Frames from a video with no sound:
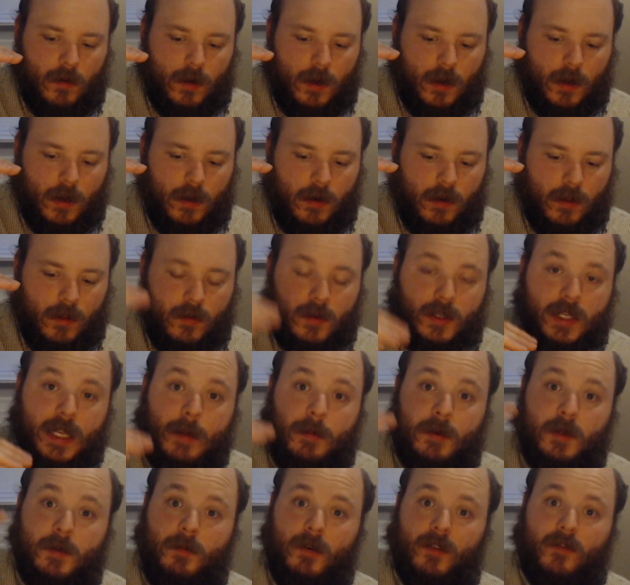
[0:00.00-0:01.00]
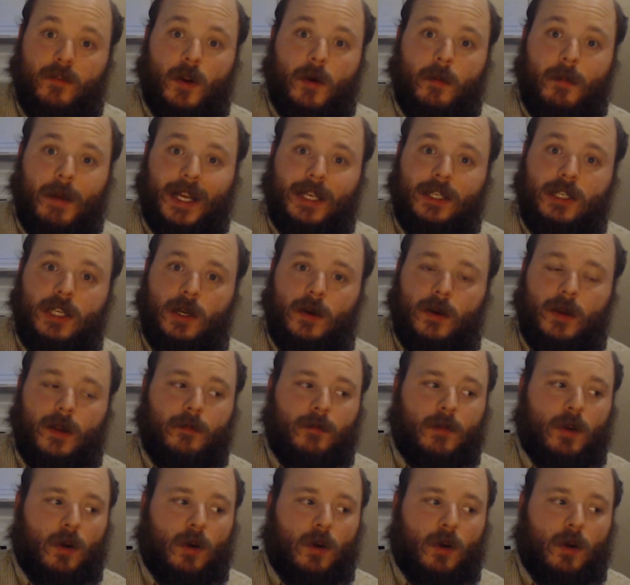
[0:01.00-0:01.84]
another example is Bifidobacterium.